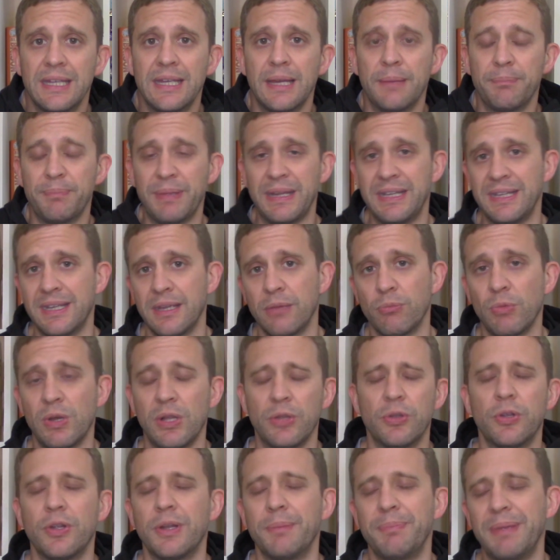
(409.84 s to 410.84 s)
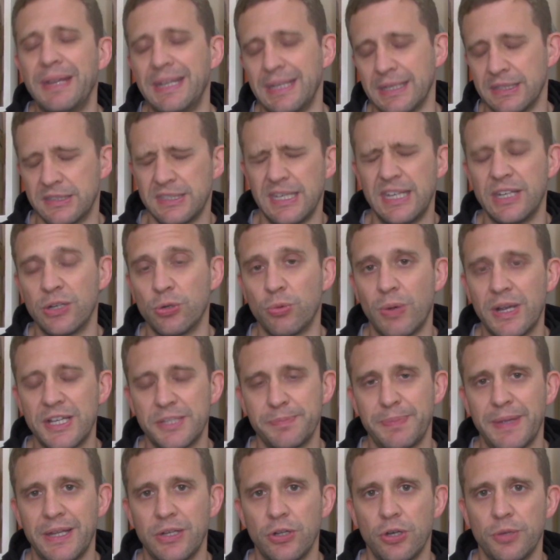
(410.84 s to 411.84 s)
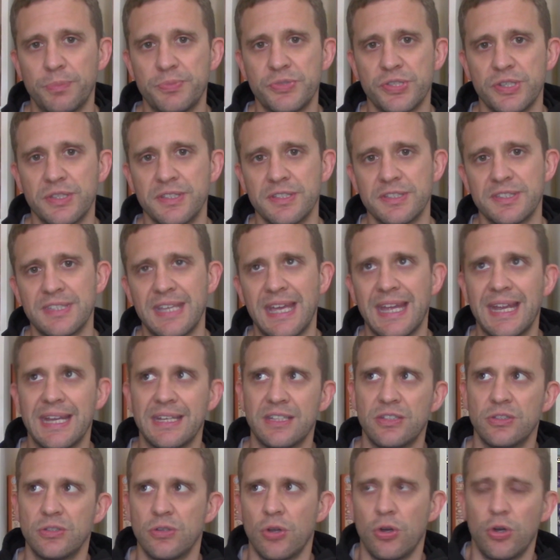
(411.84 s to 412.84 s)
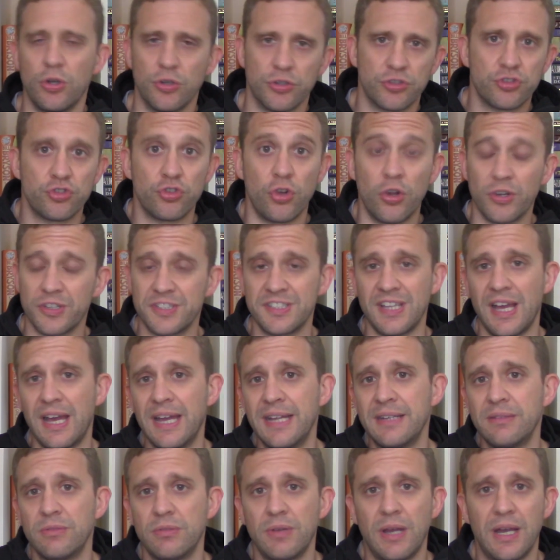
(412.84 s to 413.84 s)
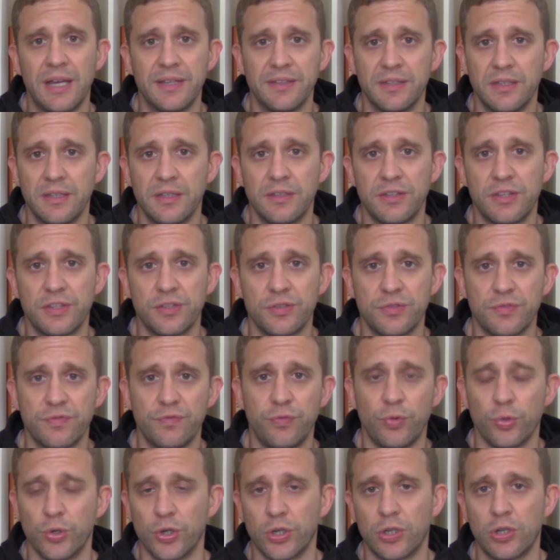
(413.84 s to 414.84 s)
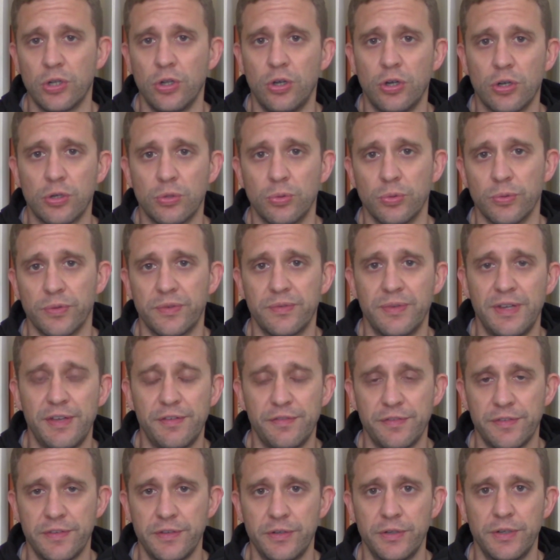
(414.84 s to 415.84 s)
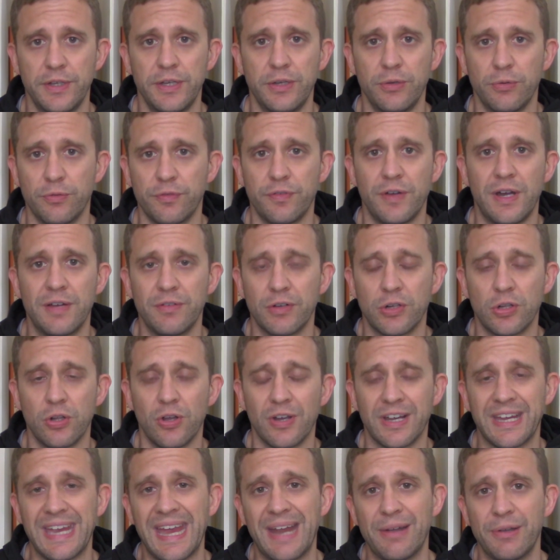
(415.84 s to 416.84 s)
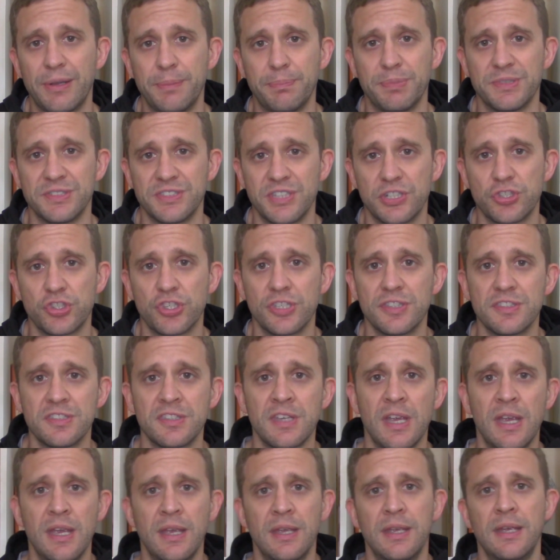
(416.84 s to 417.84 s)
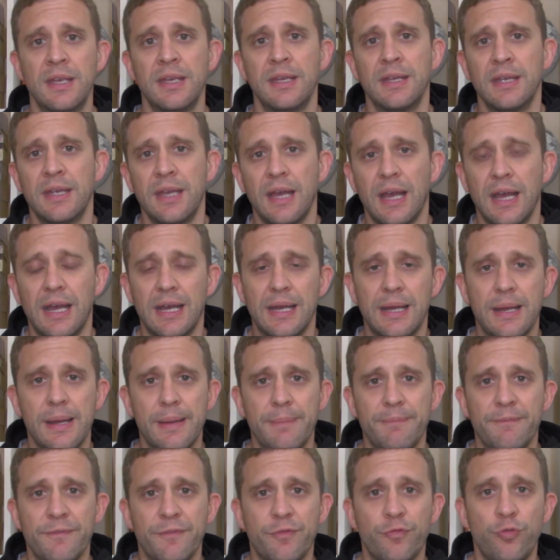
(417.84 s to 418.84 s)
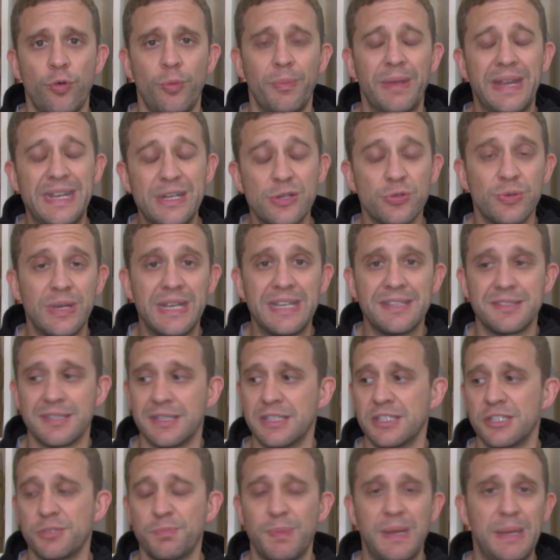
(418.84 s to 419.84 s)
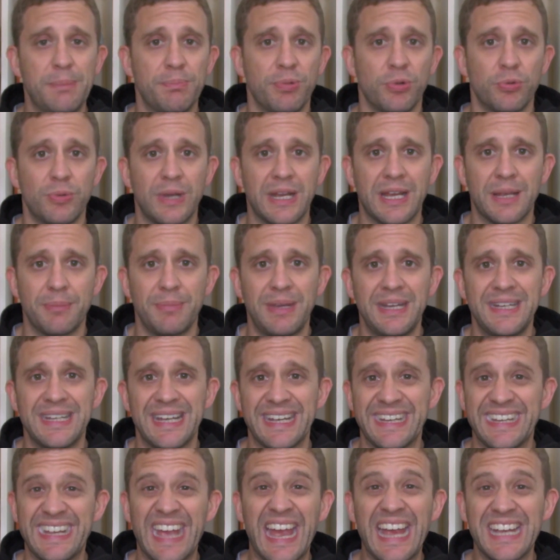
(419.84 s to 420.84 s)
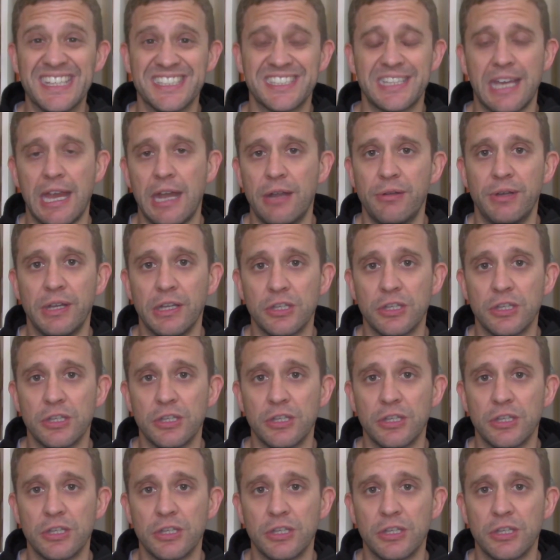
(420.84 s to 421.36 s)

inner waistband options that are strong side, either 4 o'clock or 3:30 or 5 o'clock carry positions. For many reasons, people recommend against carrying